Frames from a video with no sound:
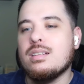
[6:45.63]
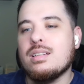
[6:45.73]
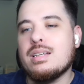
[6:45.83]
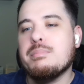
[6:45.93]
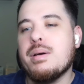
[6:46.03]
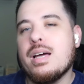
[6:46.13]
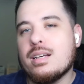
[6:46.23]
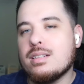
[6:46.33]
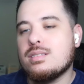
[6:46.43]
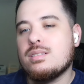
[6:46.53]
Lean
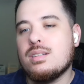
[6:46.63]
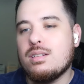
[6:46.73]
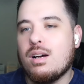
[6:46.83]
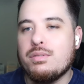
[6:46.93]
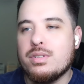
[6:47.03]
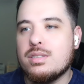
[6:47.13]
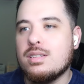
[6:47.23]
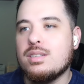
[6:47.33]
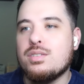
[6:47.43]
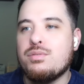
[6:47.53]
Back is
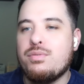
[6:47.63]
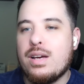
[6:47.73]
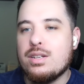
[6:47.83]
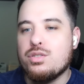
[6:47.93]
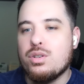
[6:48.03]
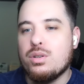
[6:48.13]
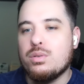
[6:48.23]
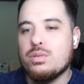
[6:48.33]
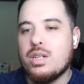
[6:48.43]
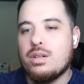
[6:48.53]
obviously Fat
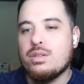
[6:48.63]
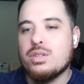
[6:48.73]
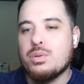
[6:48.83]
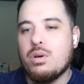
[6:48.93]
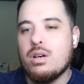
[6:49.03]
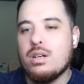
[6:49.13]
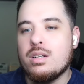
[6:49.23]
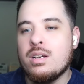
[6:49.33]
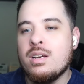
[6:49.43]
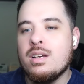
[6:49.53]
Joe, Terror
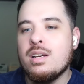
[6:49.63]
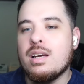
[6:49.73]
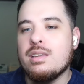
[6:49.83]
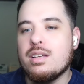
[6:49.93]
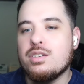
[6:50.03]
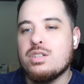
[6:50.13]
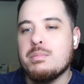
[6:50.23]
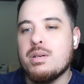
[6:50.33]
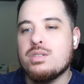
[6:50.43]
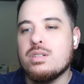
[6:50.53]
Squad, and then she
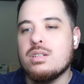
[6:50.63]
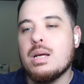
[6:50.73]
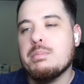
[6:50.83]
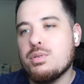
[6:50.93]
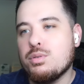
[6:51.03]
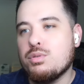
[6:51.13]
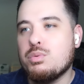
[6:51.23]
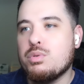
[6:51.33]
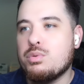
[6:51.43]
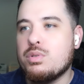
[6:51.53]
mentioned
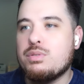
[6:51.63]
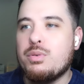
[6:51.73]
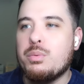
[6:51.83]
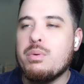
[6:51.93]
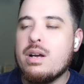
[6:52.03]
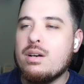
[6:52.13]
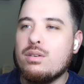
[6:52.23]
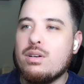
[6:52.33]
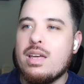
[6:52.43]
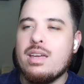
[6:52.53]
Neptunes, which was
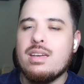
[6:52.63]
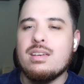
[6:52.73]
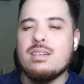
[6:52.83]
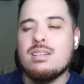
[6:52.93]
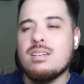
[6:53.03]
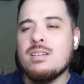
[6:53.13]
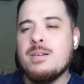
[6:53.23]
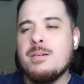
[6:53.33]
Pharrell and